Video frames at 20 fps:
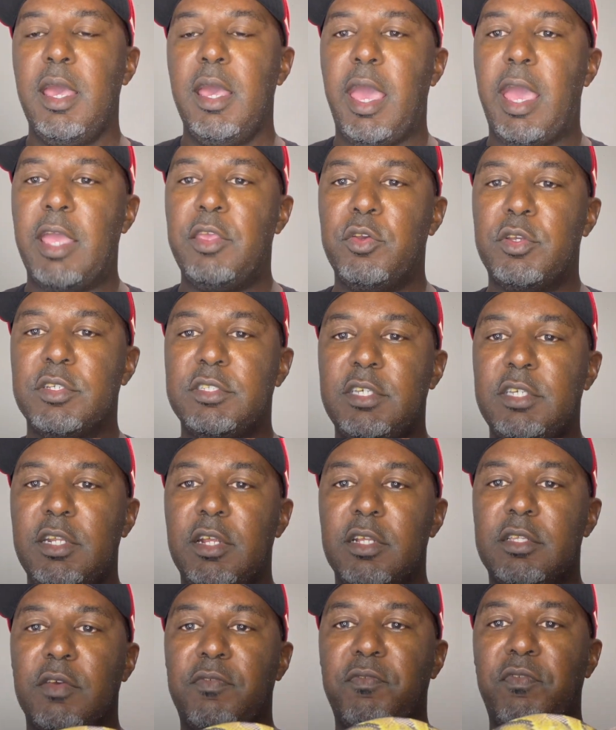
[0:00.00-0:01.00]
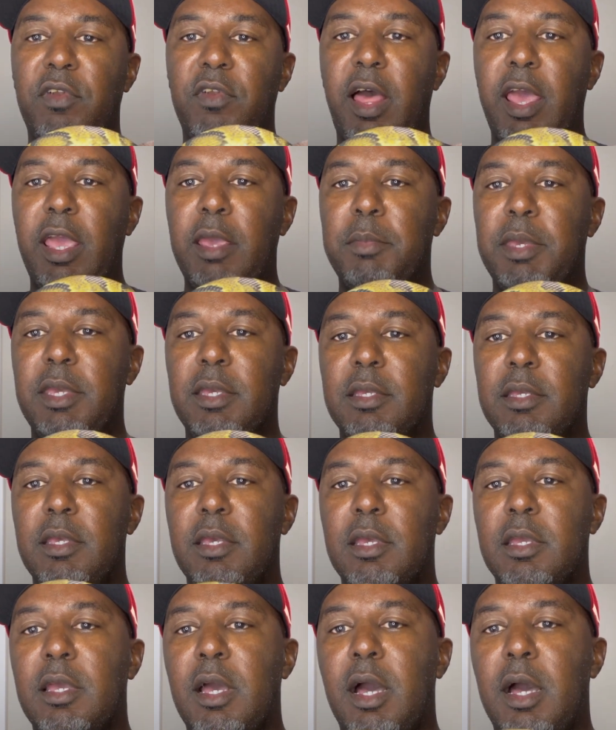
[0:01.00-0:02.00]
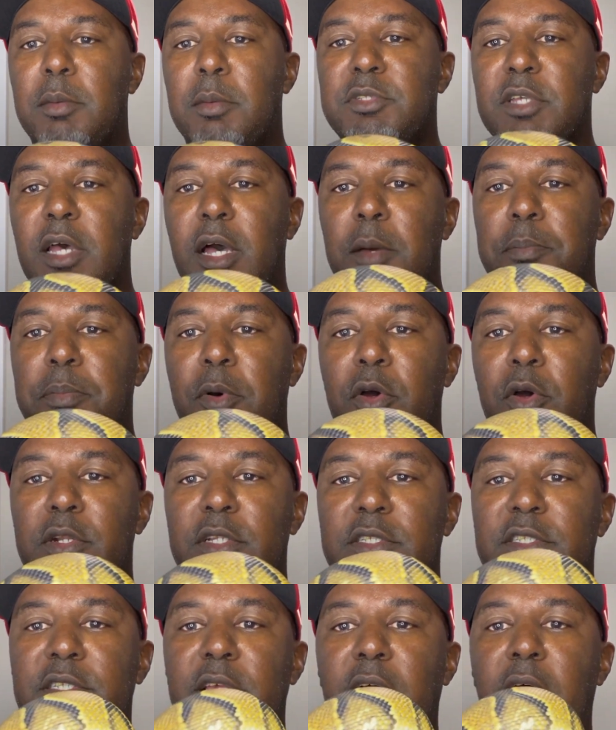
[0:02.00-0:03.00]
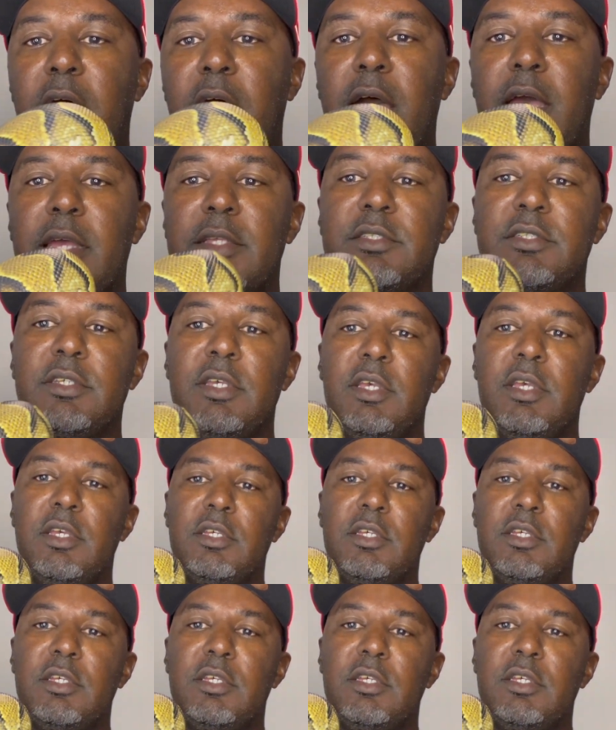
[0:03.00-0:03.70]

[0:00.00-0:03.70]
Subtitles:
And you can see that the flaming comes up on the sides.